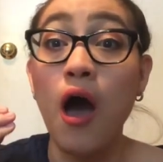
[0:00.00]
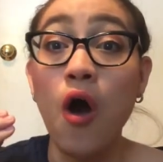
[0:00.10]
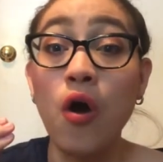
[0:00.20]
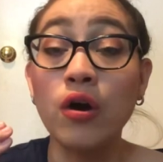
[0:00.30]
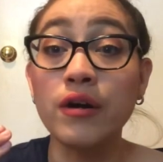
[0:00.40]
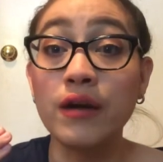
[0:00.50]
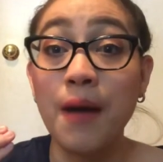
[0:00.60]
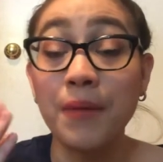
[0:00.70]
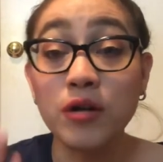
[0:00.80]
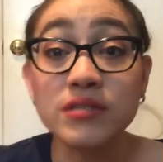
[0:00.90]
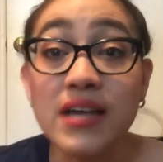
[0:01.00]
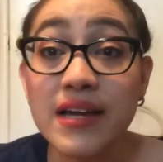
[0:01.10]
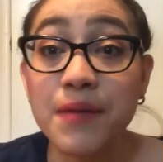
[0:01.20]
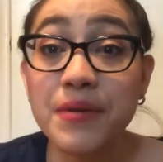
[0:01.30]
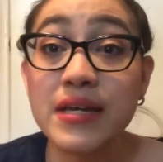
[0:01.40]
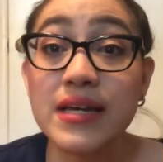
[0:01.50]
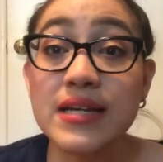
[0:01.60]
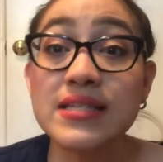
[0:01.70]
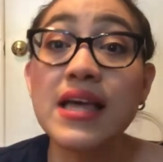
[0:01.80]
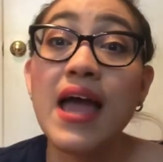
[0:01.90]
or about
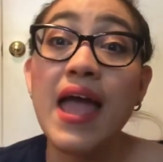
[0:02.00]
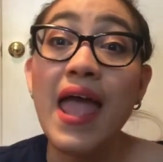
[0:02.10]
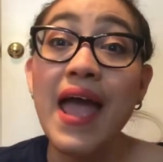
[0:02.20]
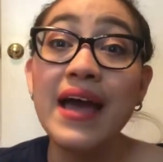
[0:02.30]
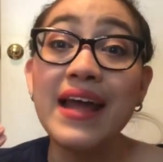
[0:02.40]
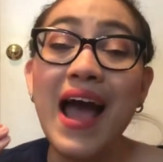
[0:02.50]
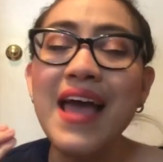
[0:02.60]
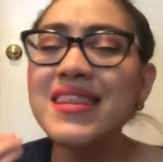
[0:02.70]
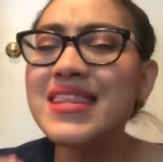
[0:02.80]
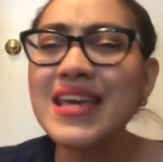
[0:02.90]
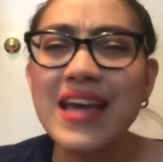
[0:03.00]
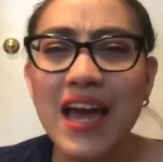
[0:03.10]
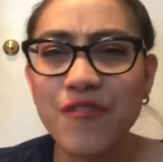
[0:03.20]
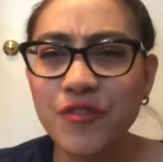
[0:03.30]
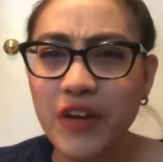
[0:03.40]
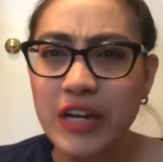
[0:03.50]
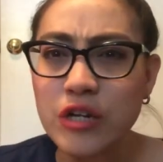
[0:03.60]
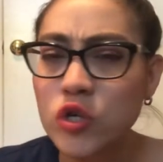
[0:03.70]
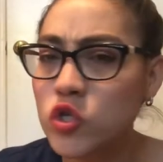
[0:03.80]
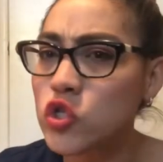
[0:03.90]
diabetes, and I think everybody
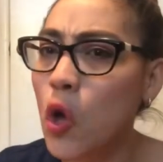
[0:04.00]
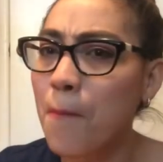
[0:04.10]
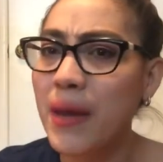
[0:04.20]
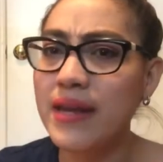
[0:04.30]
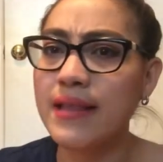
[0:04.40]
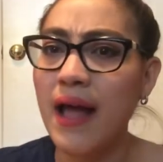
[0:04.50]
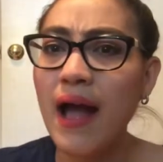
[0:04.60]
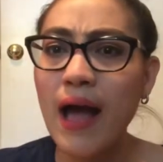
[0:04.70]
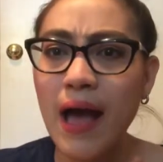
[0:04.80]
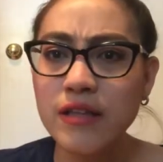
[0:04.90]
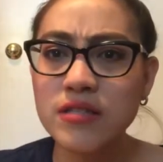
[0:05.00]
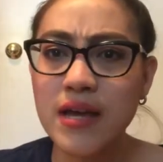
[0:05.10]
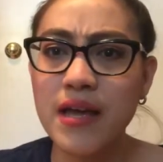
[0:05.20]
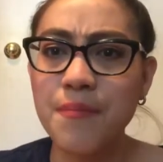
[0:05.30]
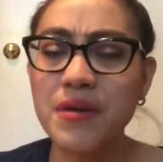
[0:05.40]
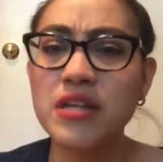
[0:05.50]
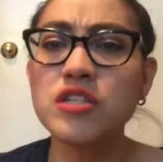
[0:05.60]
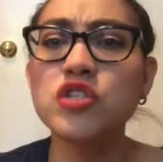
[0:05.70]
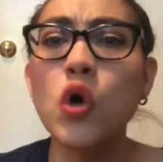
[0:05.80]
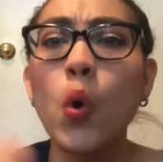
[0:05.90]
knows somebody that had
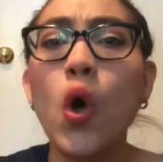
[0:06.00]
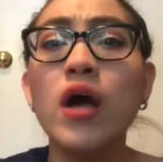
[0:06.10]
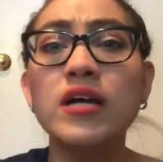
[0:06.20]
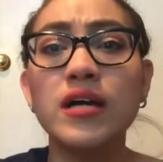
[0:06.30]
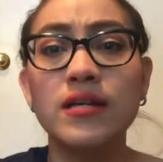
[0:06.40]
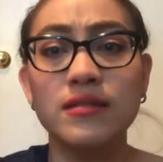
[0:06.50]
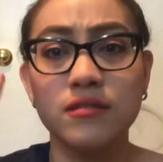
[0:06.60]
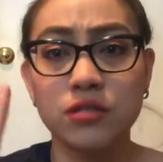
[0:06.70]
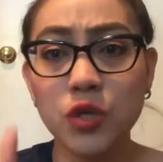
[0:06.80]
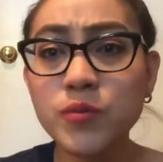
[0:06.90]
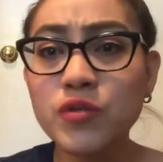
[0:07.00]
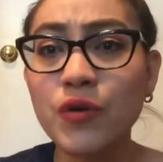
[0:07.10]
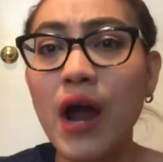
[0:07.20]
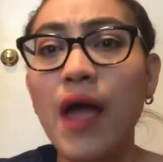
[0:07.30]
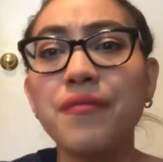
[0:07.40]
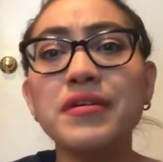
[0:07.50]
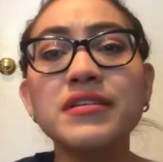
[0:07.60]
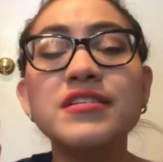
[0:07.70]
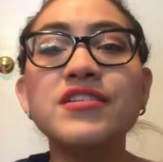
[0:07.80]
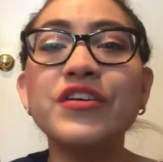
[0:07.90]
diabetes. So subscribe,
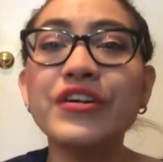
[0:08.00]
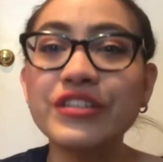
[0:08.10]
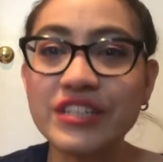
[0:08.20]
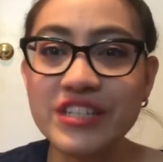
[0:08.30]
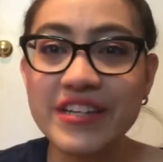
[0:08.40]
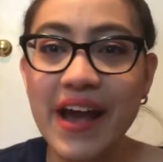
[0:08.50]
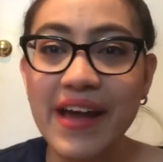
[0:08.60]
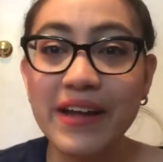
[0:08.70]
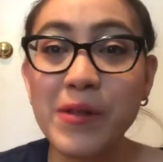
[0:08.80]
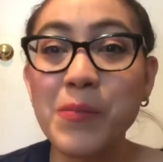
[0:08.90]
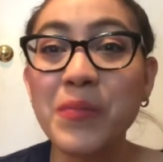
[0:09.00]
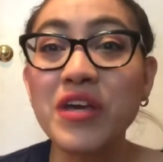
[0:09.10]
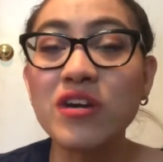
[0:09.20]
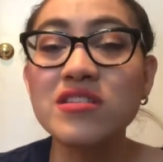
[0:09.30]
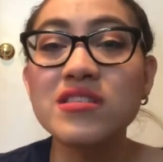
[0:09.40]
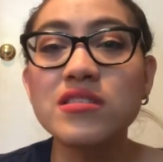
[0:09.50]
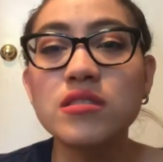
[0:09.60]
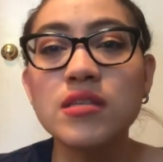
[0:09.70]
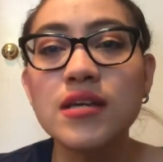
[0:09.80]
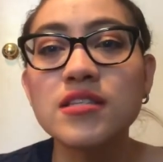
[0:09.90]
share the channel, because
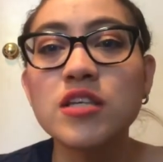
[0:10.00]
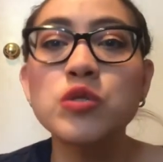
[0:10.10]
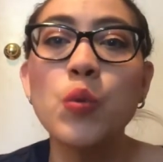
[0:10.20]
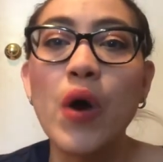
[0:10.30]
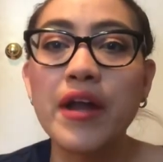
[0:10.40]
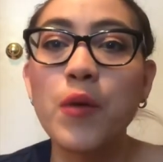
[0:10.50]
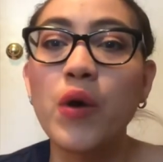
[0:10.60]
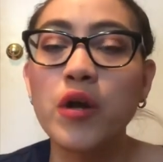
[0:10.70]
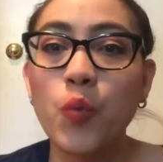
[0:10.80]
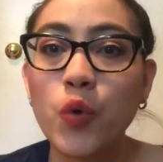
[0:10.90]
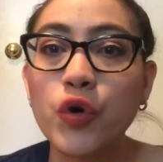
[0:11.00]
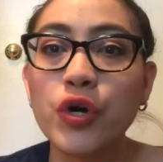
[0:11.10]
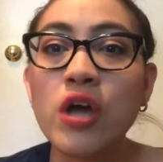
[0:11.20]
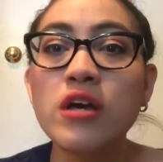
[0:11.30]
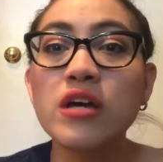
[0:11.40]
this is what I want to work.